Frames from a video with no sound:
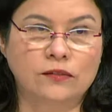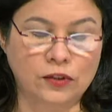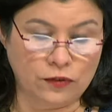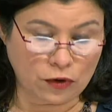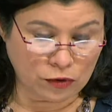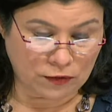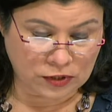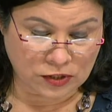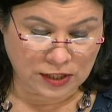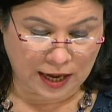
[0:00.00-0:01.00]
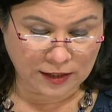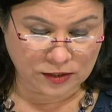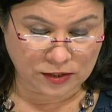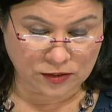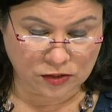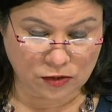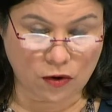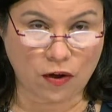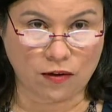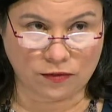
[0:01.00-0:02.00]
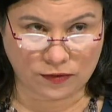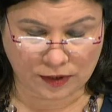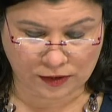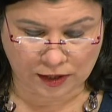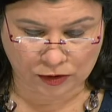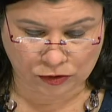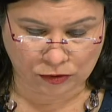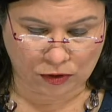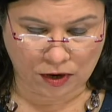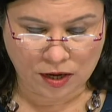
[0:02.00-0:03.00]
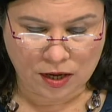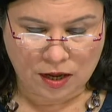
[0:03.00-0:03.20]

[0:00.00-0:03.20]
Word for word: the role of societies of international law.